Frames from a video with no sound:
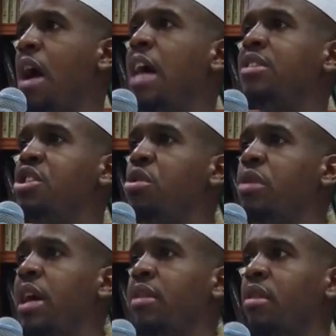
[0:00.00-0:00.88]
As a
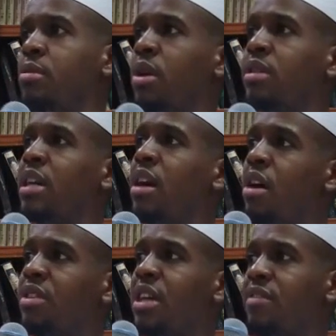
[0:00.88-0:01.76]
Shokani and Rahimahullah Ta'ala,
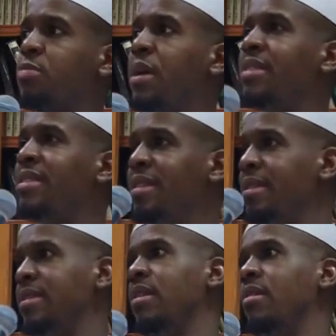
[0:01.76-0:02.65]
others have explained in
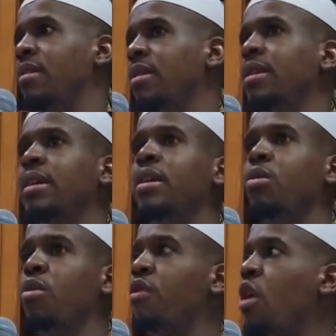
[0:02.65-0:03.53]
detail
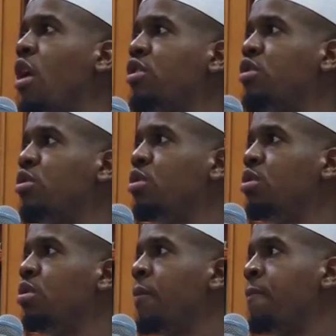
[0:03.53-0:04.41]
with regards
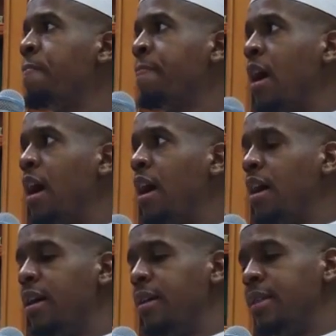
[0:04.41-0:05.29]
to
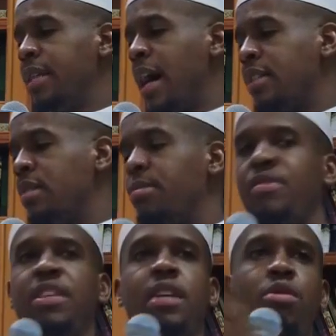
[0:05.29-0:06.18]
the concept
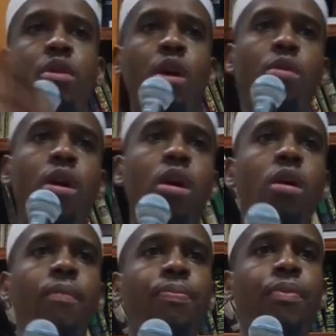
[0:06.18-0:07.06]
of Satr
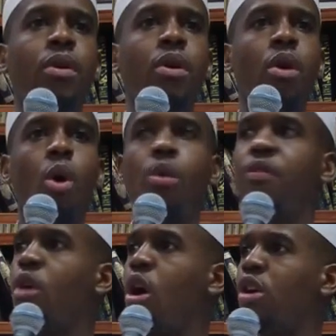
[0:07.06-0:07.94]
al-Awra, or with
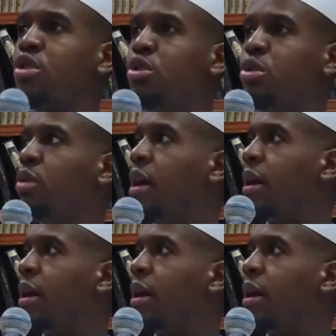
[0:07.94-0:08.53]
regards to